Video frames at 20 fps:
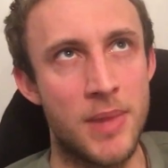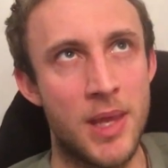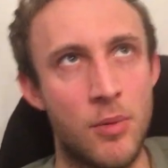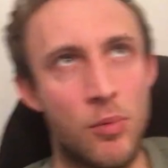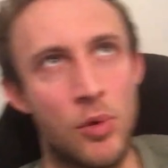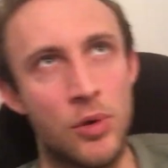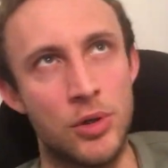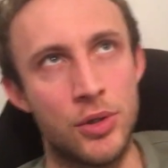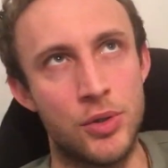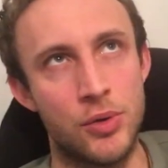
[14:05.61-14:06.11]
They
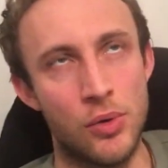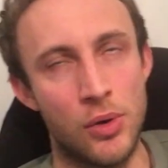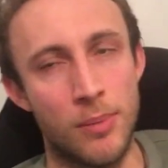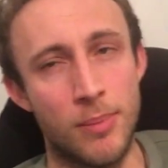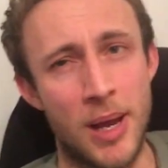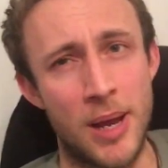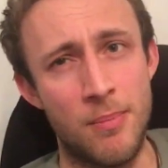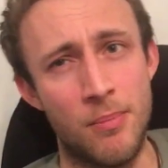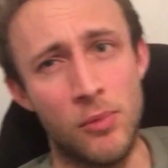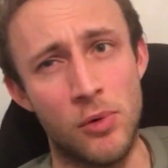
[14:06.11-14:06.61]
want to talk
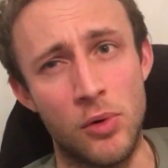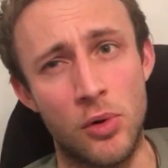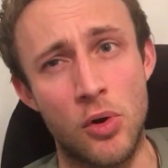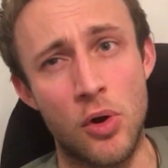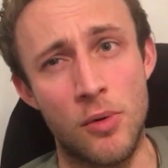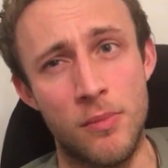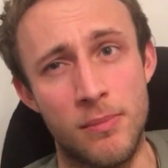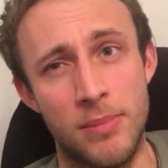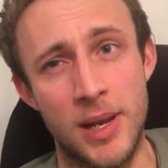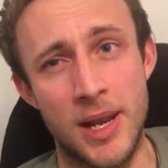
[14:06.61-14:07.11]
about more
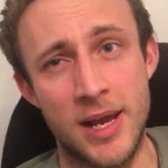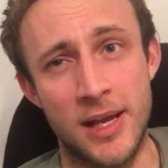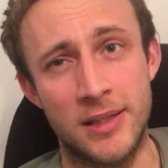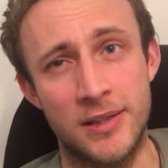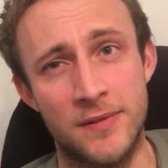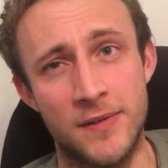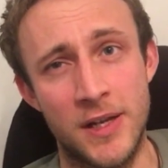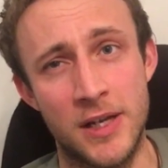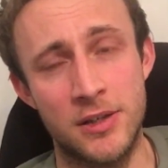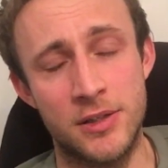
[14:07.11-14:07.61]

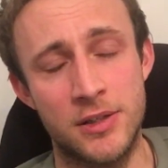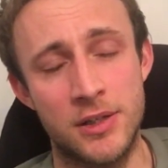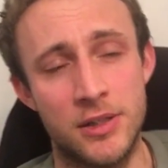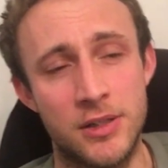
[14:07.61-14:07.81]
complex things.